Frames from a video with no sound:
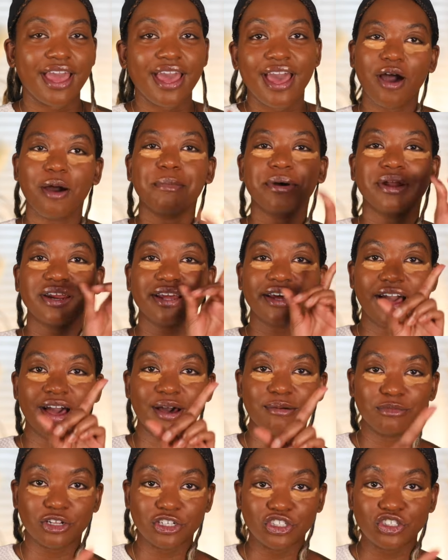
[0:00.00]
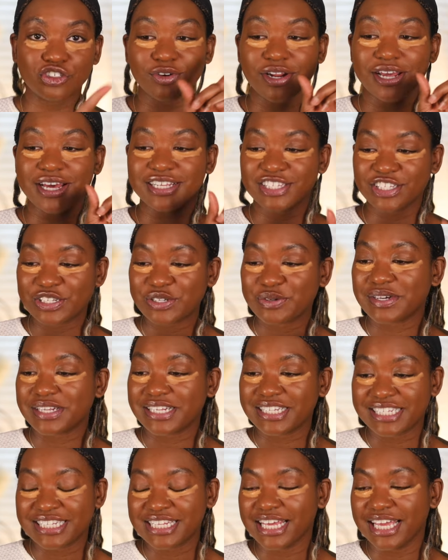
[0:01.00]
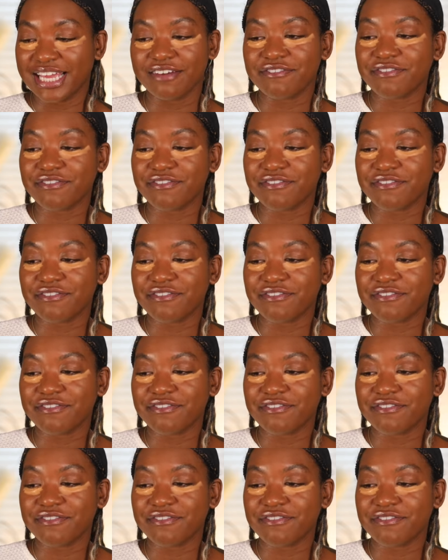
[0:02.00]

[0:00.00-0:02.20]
Y'all better come dressed to a T.